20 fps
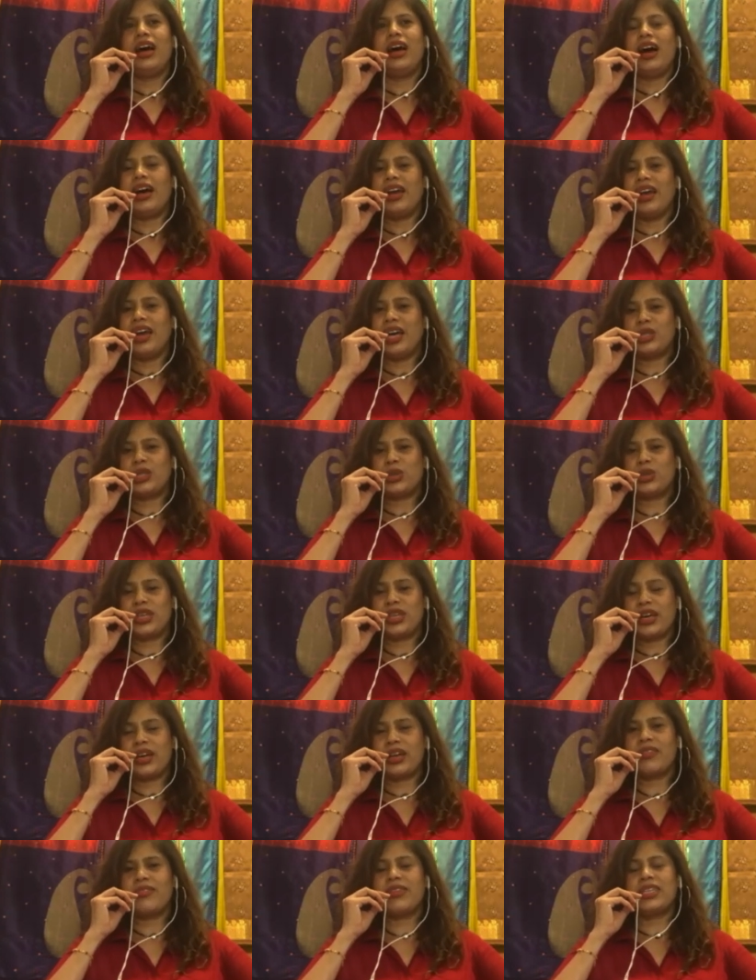I had to
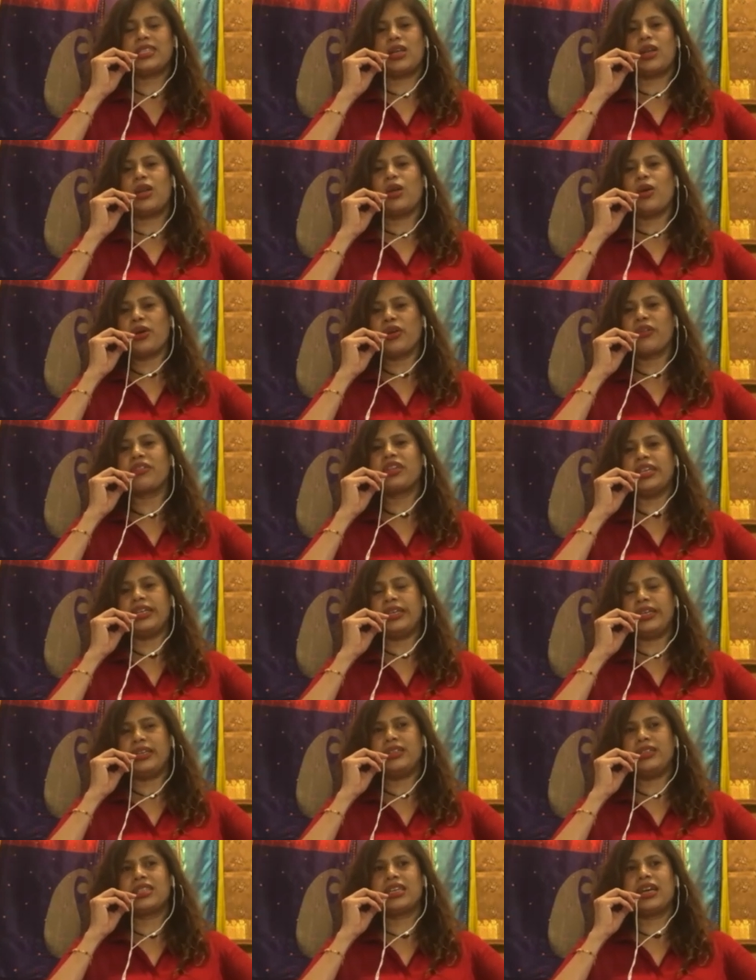sacrifice a lot of
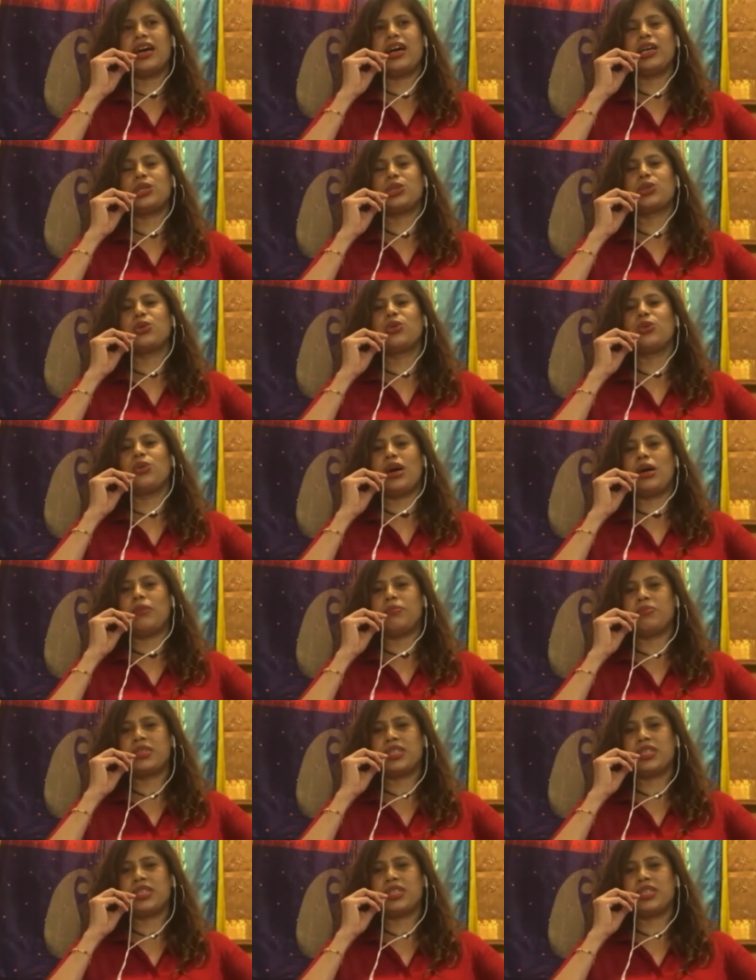things. I had to go
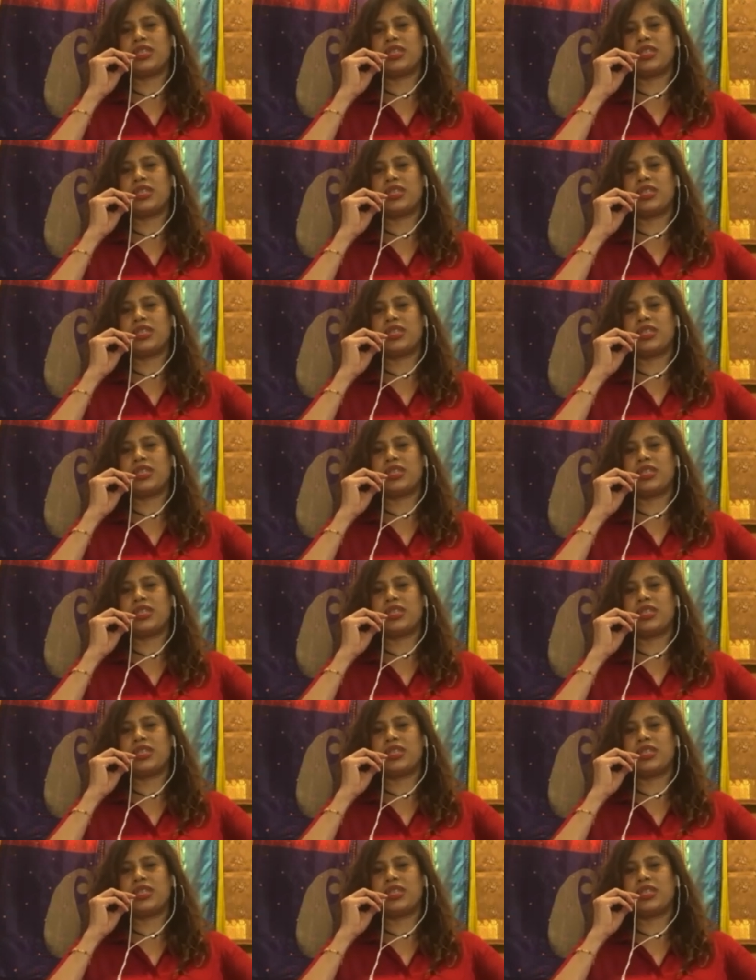ups and downs